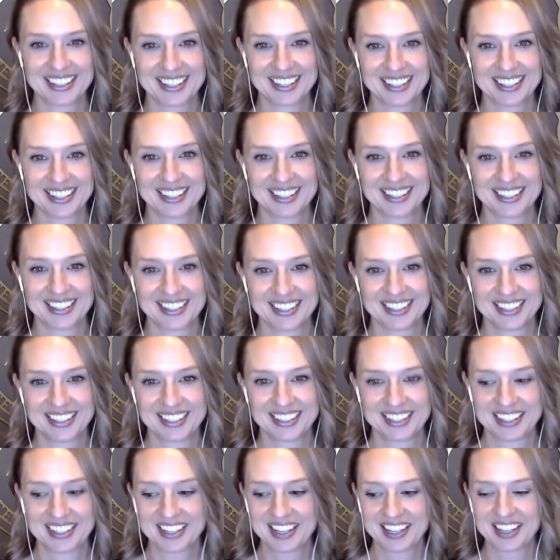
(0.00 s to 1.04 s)

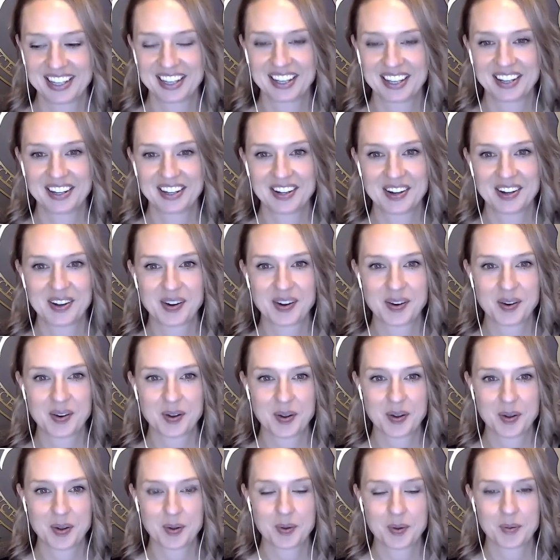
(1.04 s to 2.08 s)

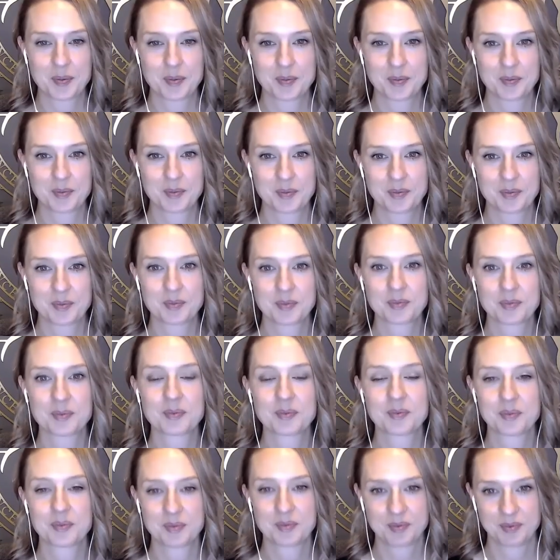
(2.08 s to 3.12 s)

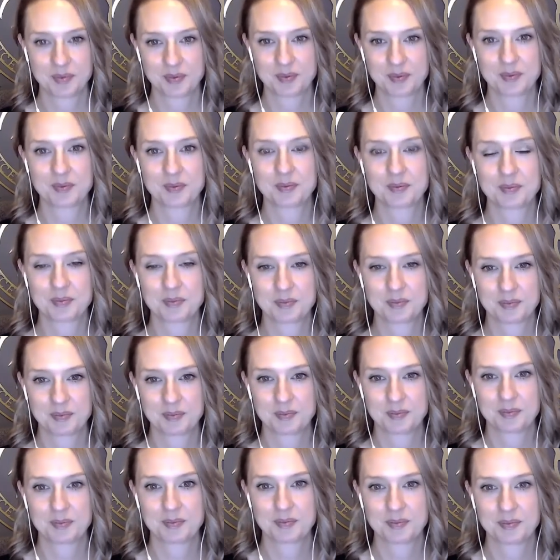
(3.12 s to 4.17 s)

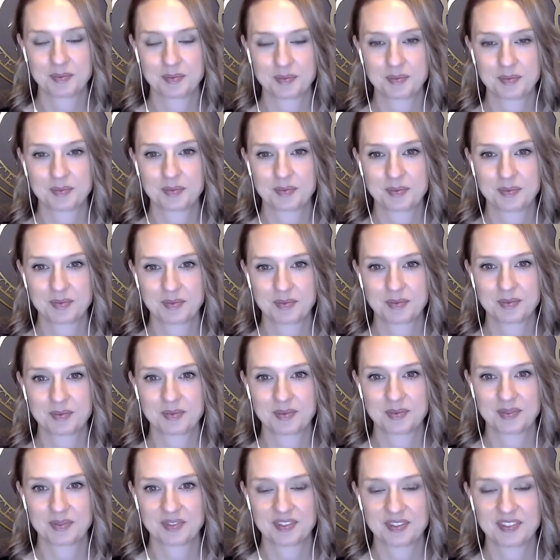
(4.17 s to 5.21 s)

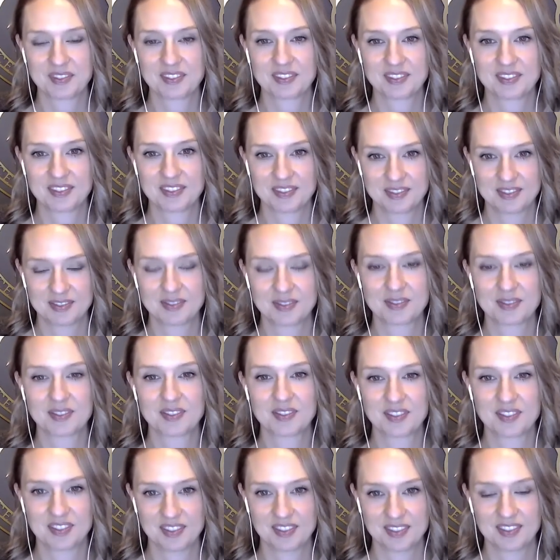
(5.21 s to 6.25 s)

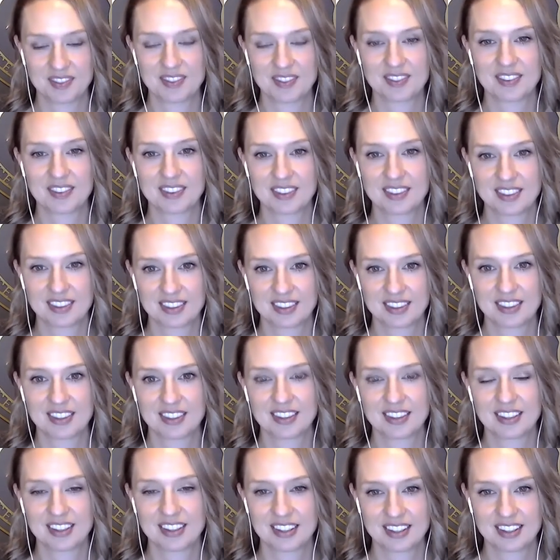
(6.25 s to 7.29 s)

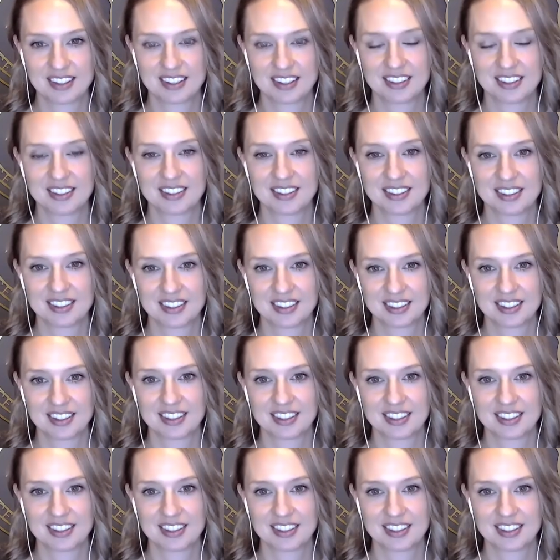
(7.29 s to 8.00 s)
This person isn't speaking.